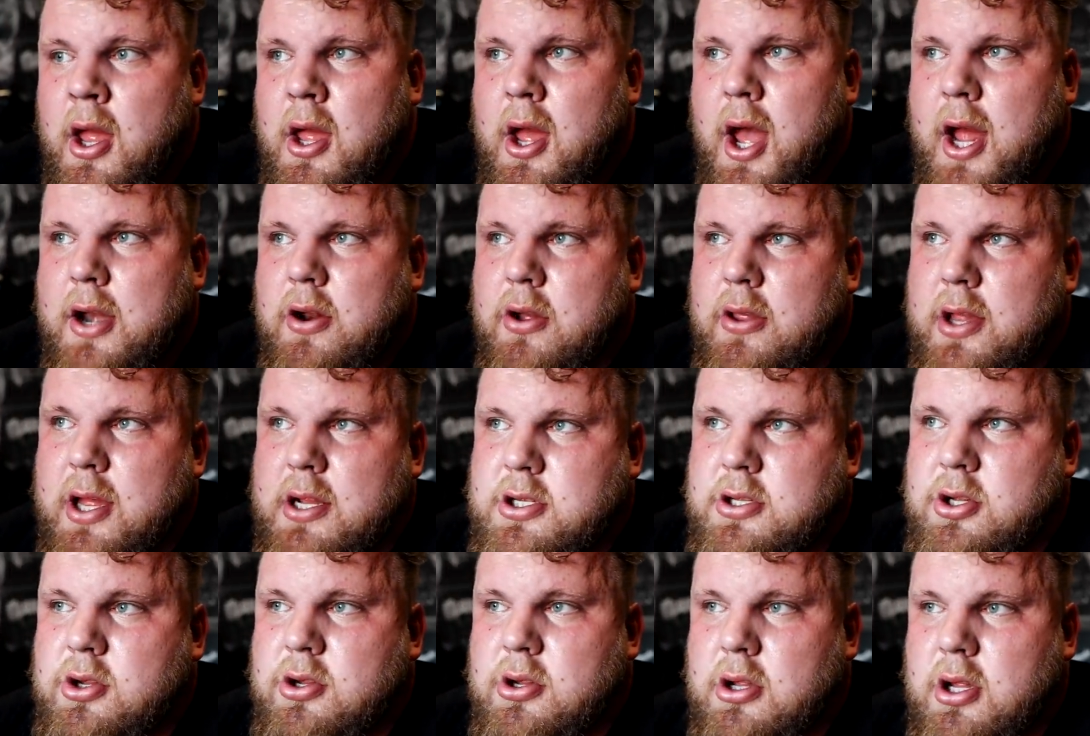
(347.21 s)
I know that the
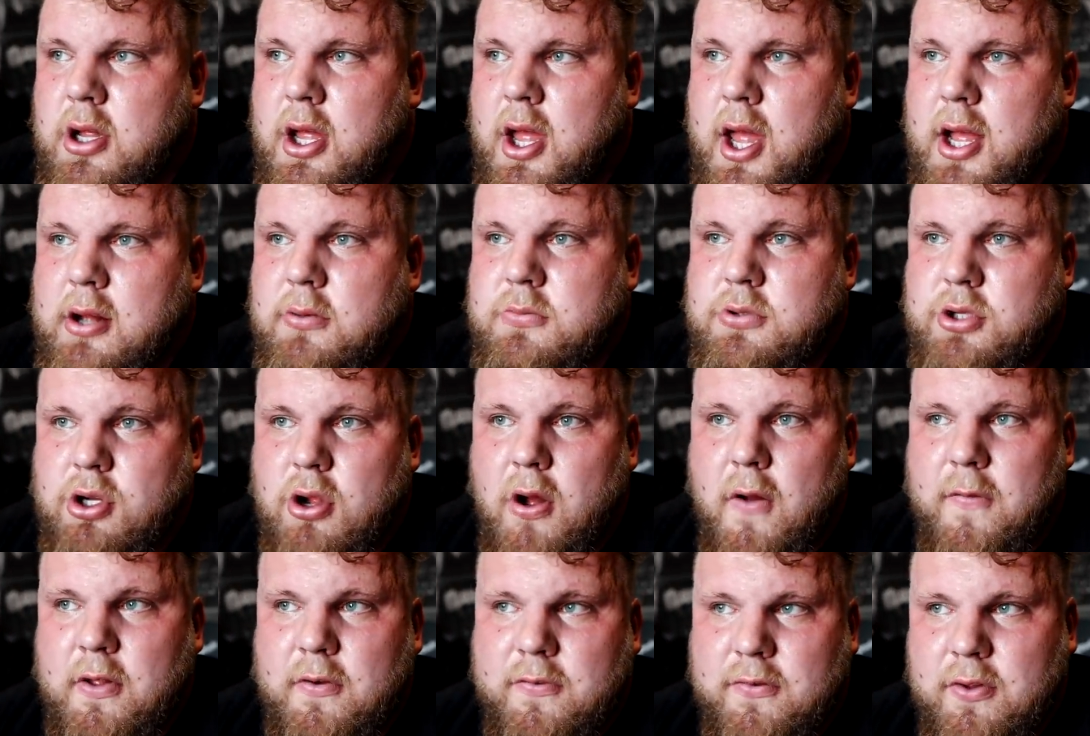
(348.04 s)
suit helps
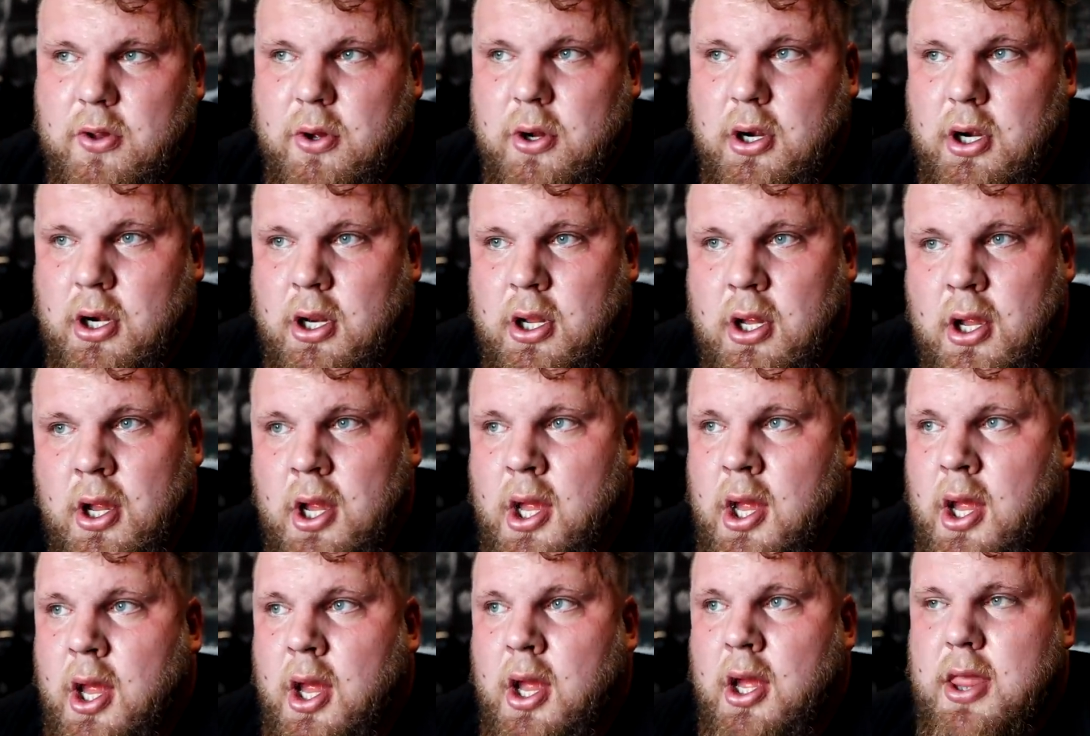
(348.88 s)
you off the floor.
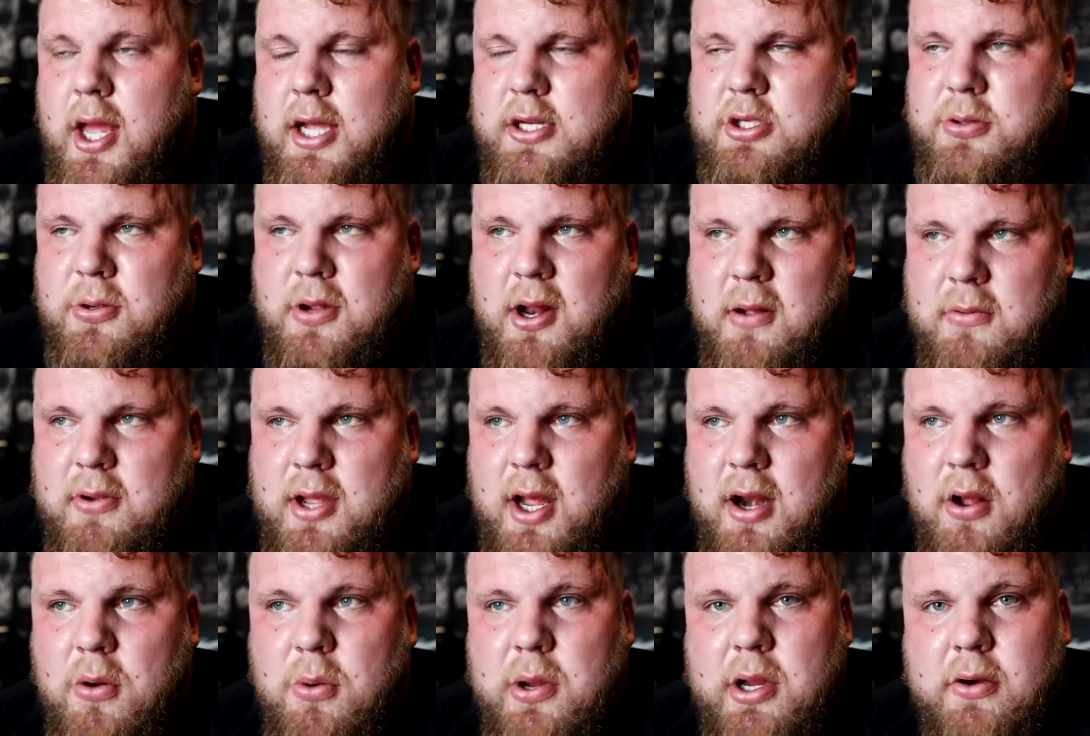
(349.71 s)
That's where I'm
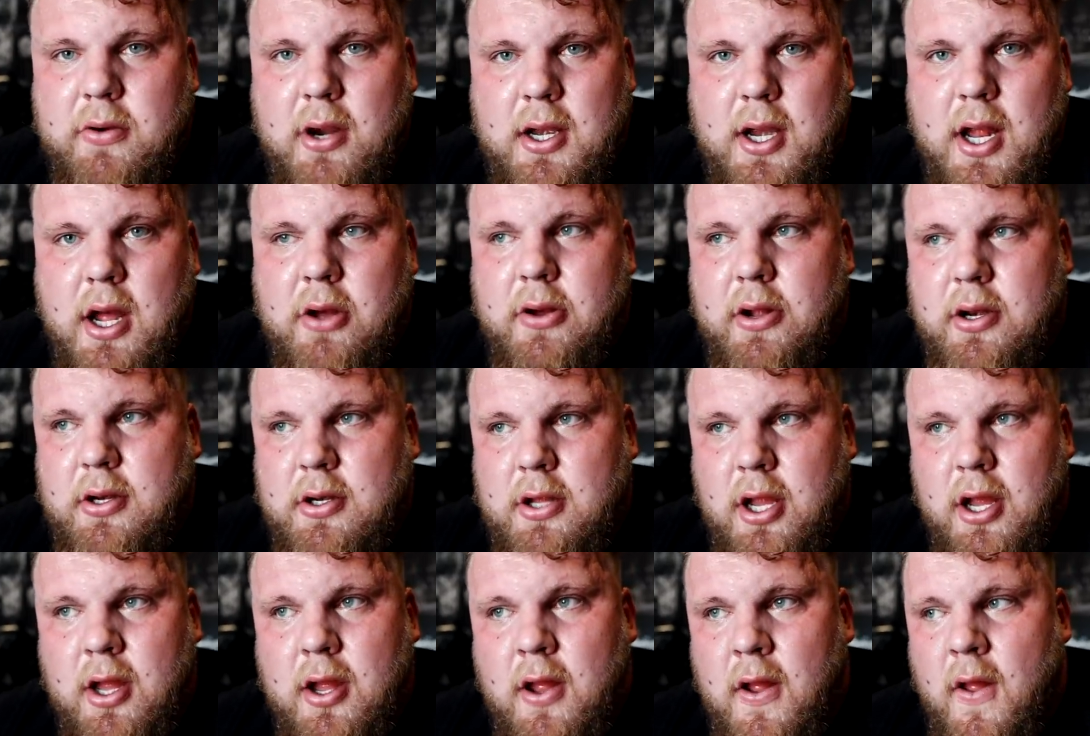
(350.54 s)
kind of weak right now,
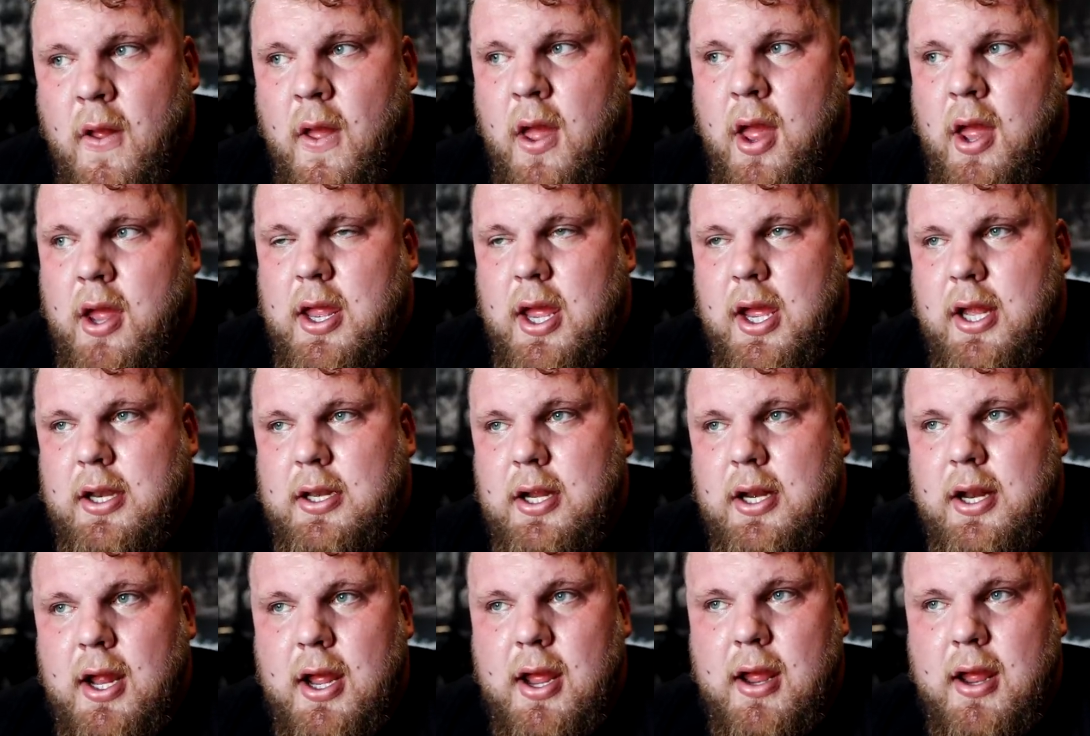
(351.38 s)
and yeah, it did.